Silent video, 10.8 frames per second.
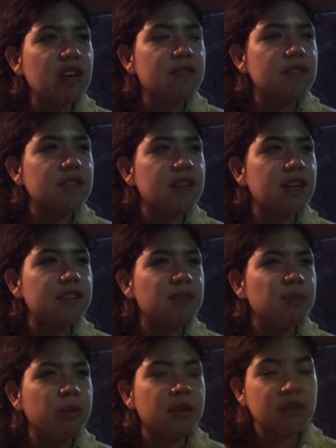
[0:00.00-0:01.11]

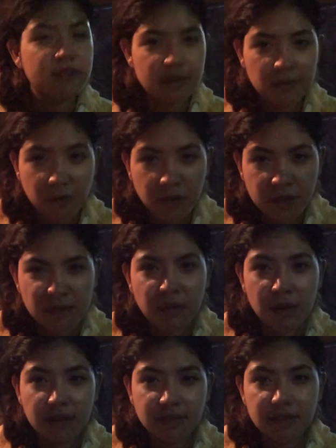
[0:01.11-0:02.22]
officers, we were on the second floor because we
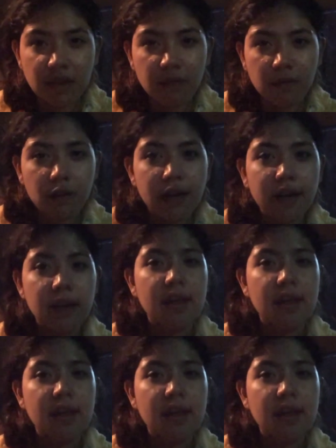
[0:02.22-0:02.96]
walked to the second floor.